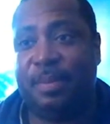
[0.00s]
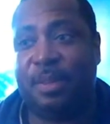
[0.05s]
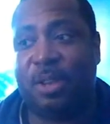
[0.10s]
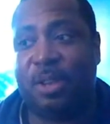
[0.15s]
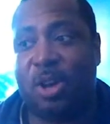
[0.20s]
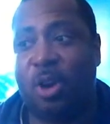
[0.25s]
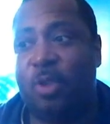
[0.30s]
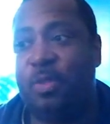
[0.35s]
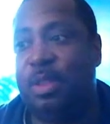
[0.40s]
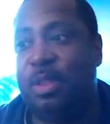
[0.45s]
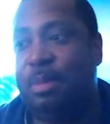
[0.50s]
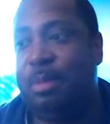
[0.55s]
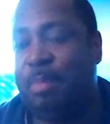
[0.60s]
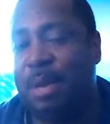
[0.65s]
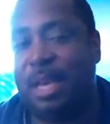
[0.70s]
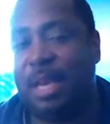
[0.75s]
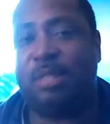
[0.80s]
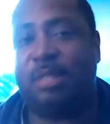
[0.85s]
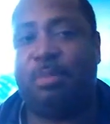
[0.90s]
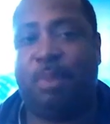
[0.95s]
caught the
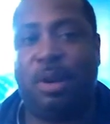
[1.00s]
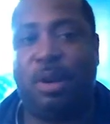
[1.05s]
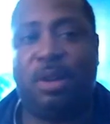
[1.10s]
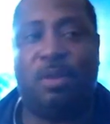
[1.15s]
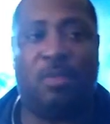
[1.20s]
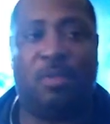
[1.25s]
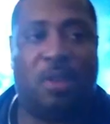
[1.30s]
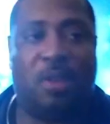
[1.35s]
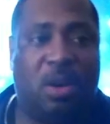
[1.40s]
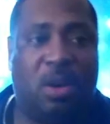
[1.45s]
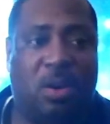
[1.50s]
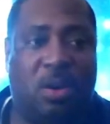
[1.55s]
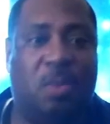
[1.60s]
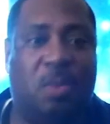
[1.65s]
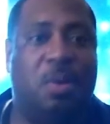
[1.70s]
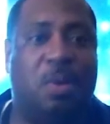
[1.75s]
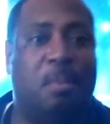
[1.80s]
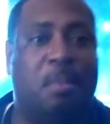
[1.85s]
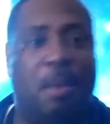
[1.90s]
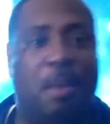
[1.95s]
biggest break of all
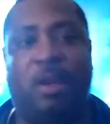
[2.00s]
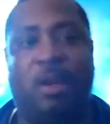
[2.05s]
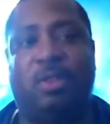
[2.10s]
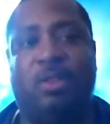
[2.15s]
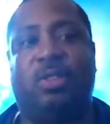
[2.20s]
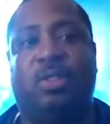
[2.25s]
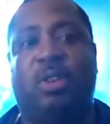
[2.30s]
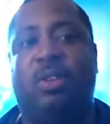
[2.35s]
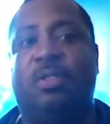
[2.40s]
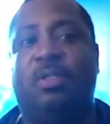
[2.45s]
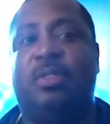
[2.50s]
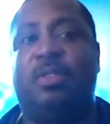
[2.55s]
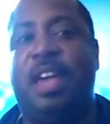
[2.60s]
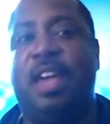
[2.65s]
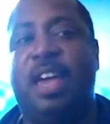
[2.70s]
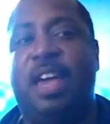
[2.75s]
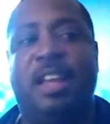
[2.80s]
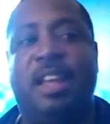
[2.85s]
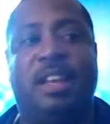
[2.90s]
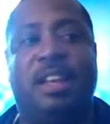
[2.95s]
when Microsoft
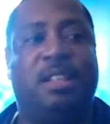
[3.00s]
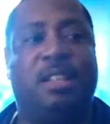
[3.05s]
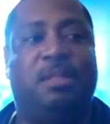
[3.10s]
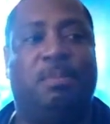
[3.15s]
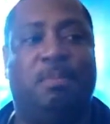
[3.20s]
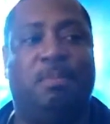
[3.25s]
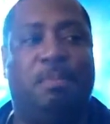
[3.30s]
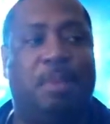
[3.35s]
had this